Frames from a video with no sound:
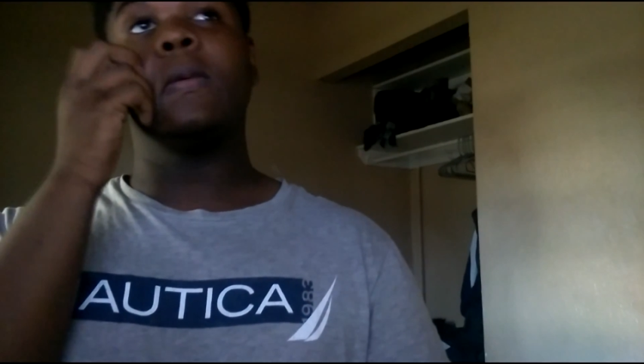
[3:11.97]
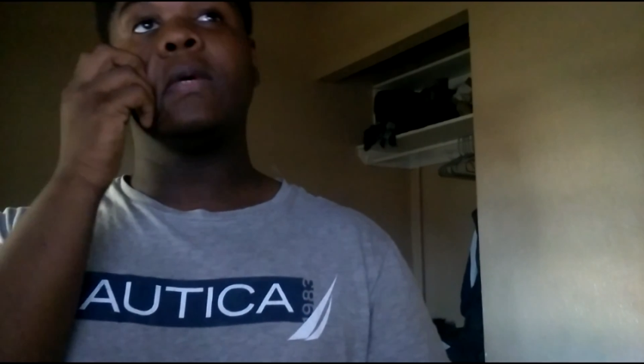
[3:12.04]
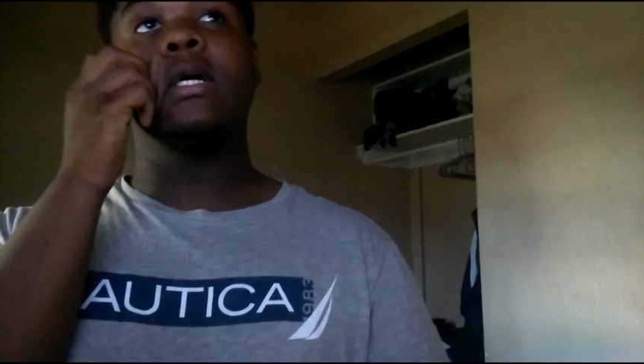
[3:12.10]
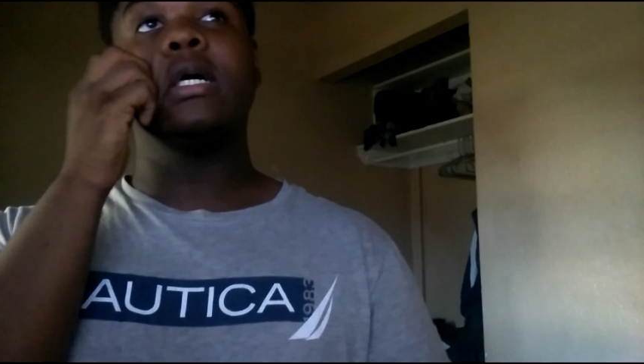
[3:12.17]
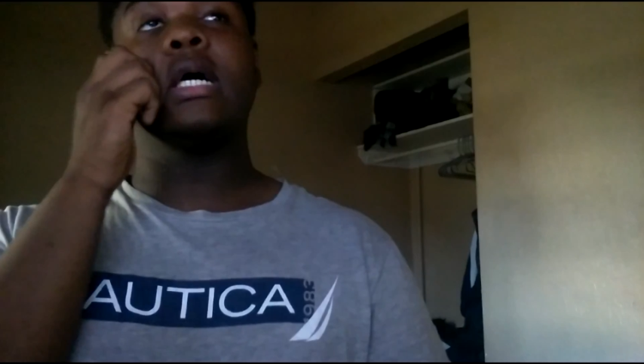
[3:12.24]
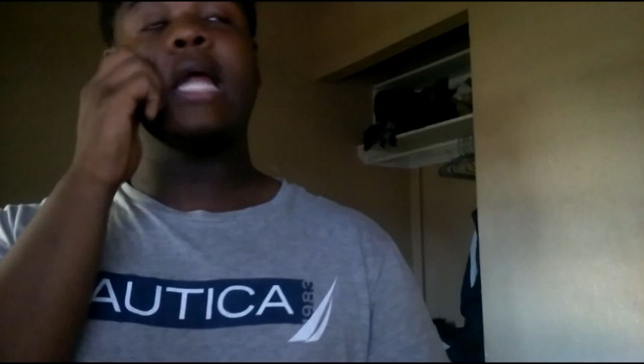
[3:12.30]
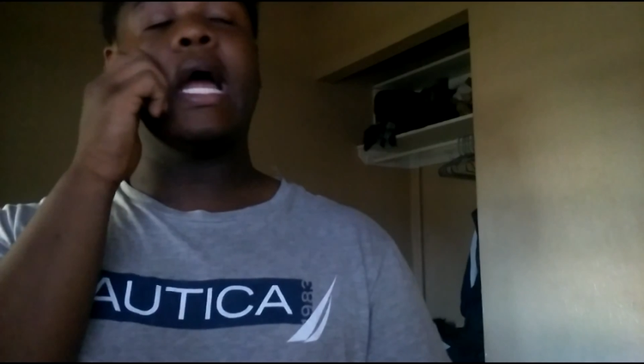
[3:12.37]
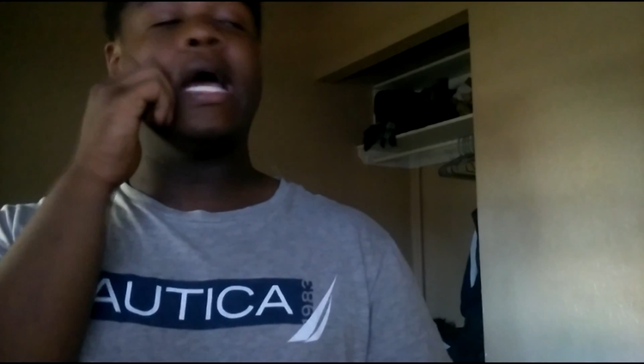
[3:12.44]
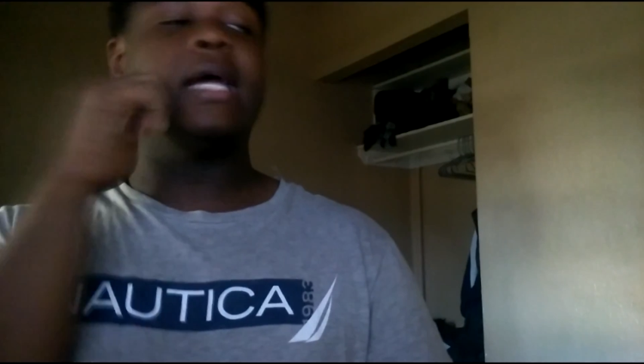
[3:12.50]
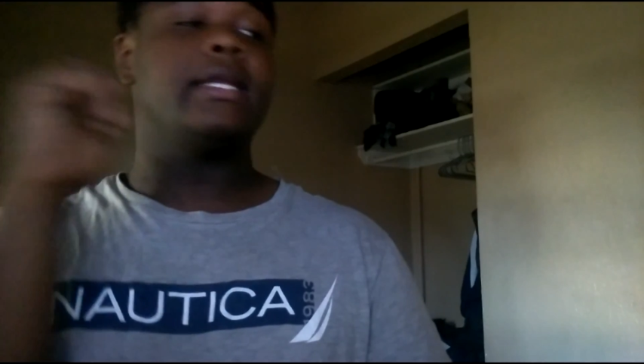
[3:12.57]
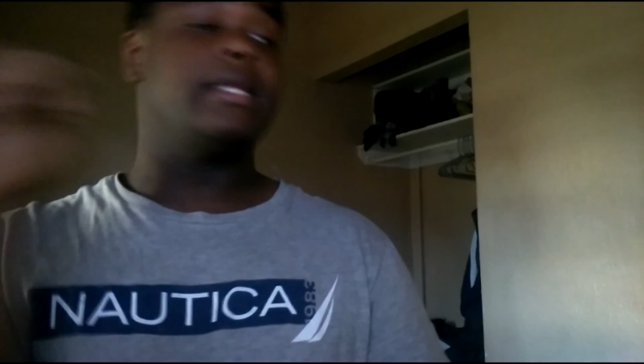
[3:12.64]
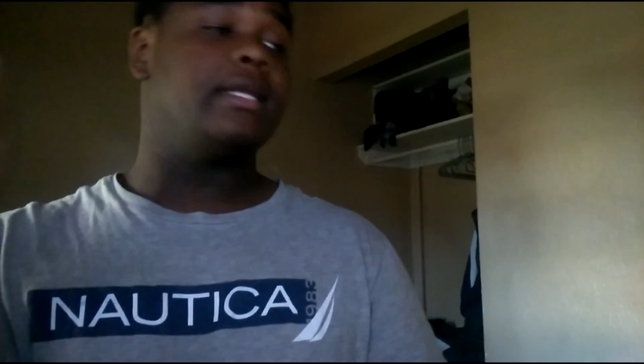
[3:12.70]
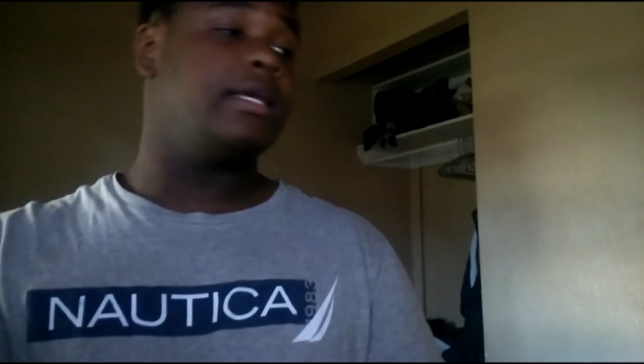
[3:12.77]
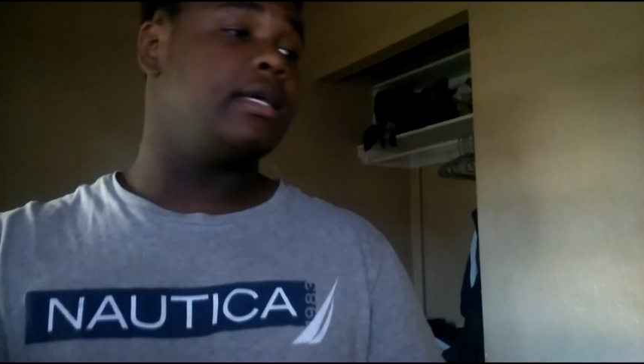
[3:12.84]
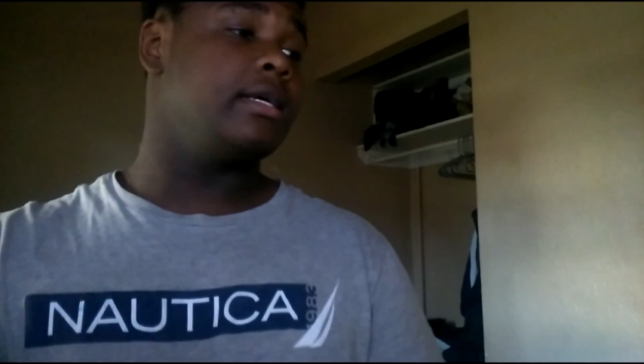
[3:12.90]
good
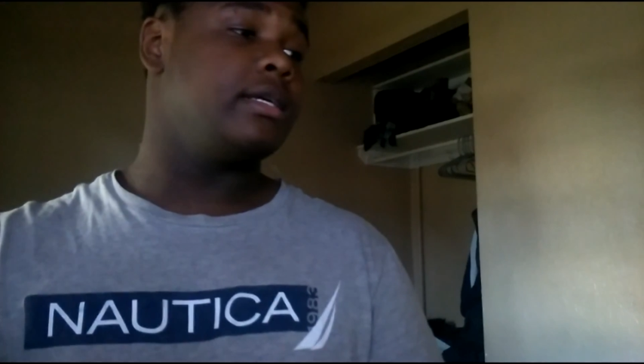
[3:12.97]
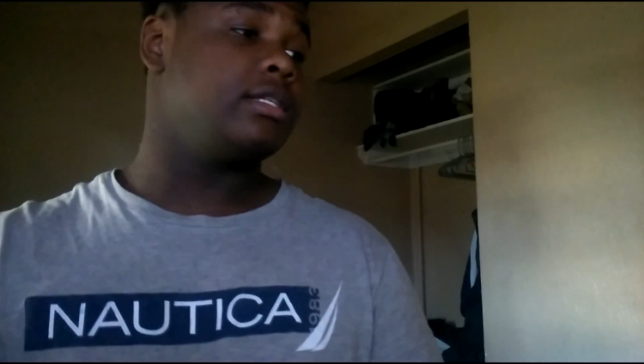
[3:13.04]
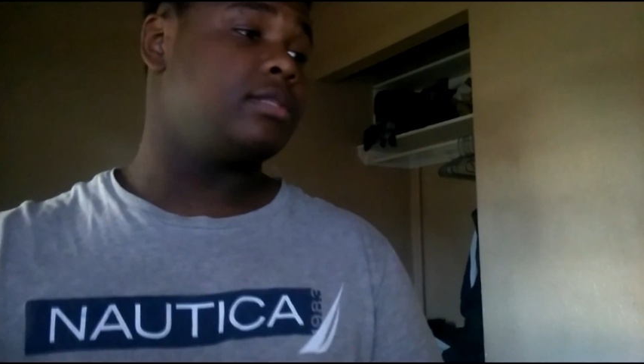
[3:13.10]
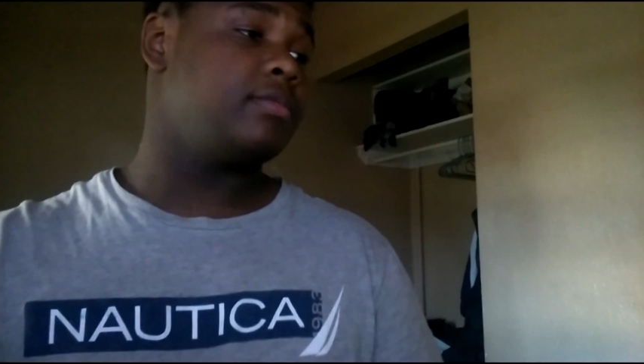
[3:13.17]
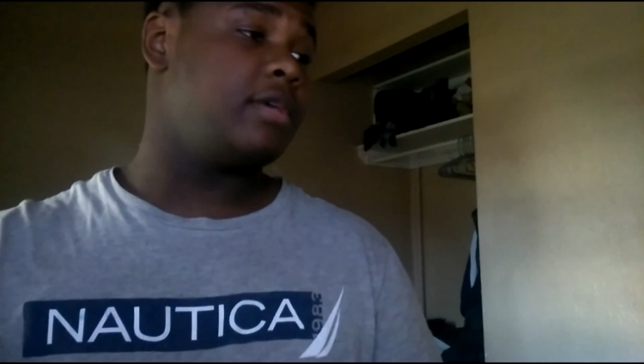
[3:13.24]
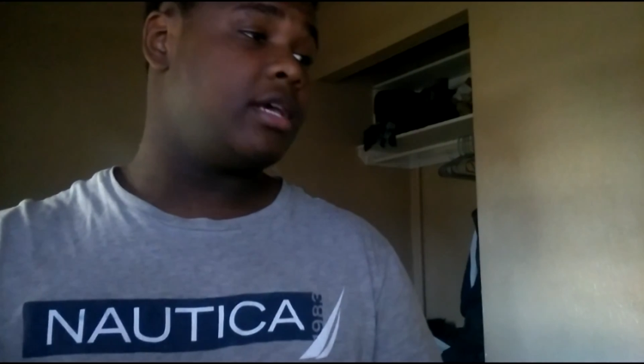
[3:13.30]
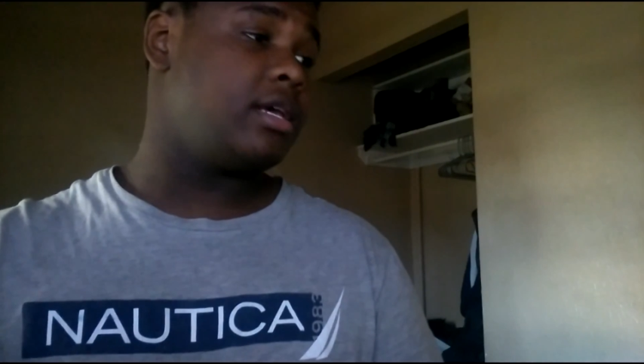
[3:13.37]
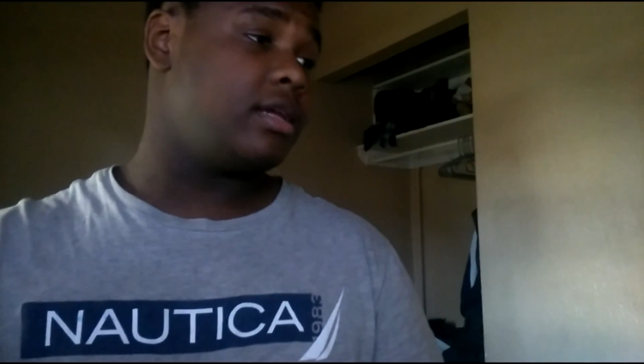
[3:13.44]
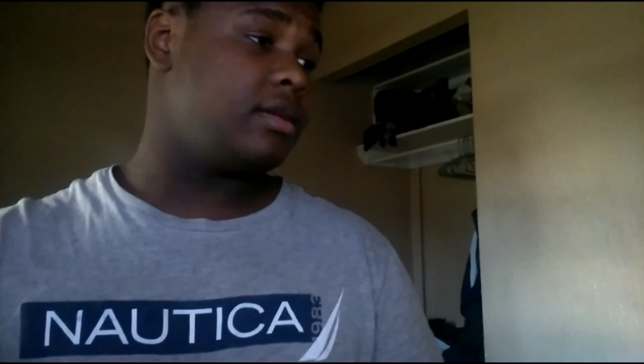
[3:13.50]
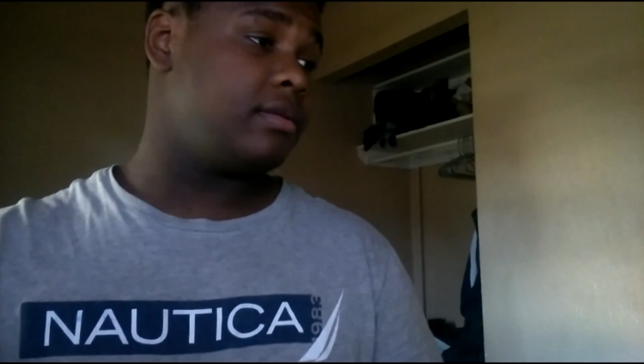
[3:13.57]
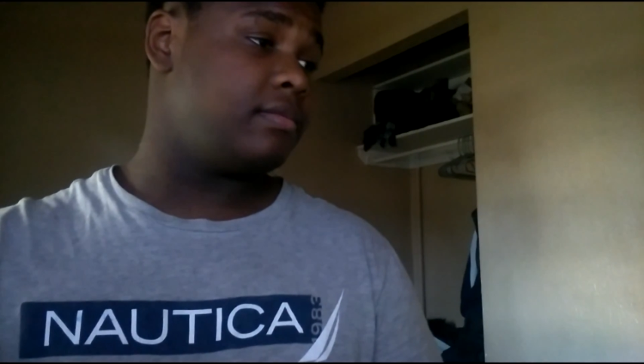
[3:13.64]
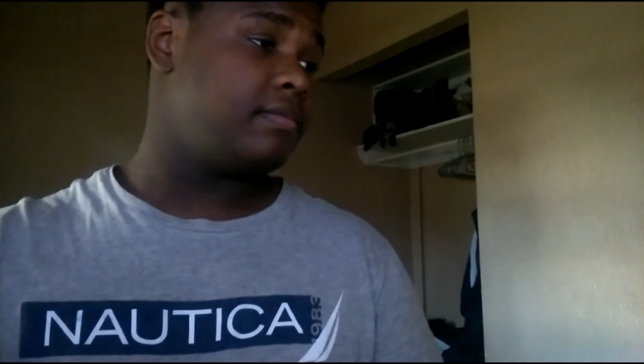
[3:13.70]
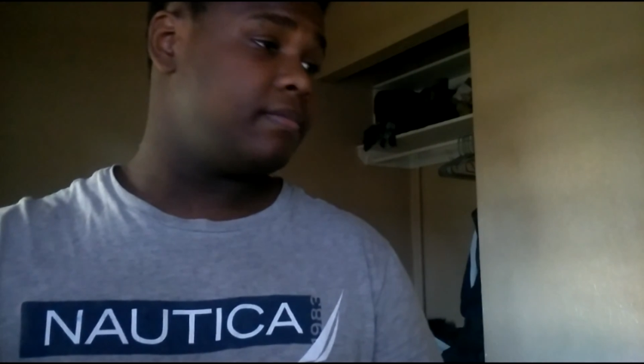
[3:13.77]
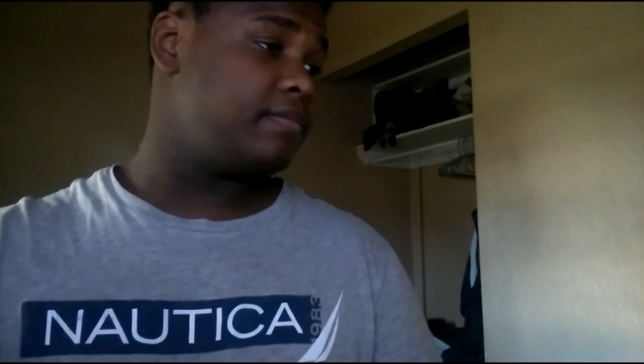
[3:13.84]
ideas, man.